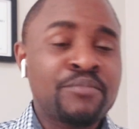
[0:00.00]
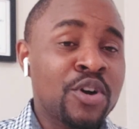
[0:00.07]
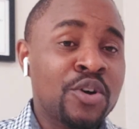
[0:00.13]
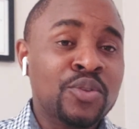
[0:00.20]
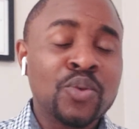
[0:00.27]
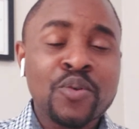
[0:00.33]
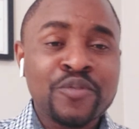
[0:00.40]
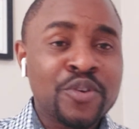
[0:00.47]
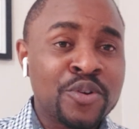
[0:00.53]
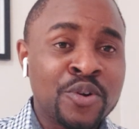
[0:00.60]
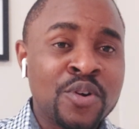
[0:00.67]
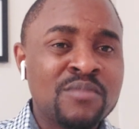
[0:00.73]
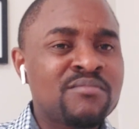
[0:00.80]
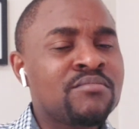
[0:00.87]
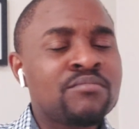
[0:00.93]
But
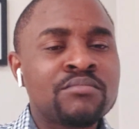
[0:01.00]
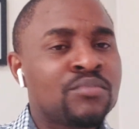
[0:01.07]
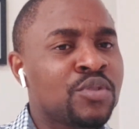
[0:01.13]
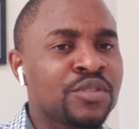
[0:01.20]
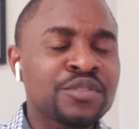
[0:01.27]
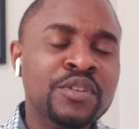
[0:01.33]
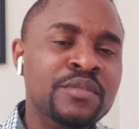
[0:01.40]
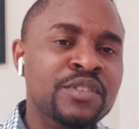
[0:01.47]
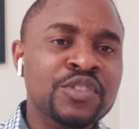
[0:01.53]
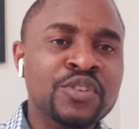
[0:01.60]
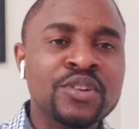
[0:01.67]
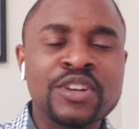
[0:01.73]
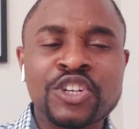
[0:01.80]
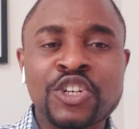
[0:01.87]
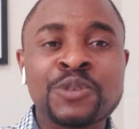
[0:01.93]
overall, most of the
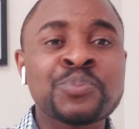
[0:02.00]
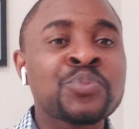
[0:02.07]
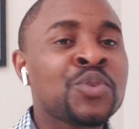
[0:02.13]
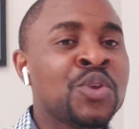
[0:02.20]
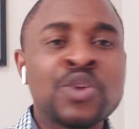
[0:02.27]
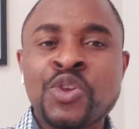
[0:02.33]
scholarship,